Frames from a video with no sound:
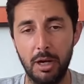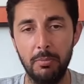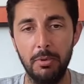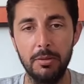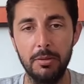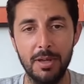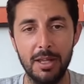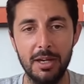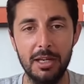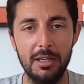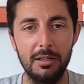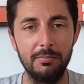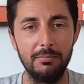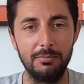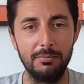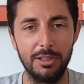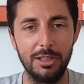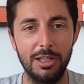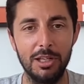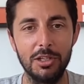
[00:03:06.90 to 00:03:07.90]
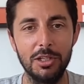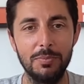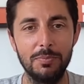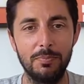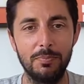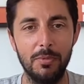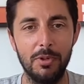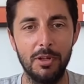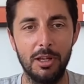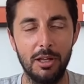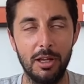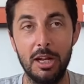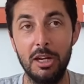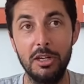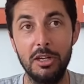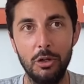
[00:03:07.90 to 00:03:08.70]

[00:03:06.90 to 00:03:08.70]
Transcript: probably many kids uh, and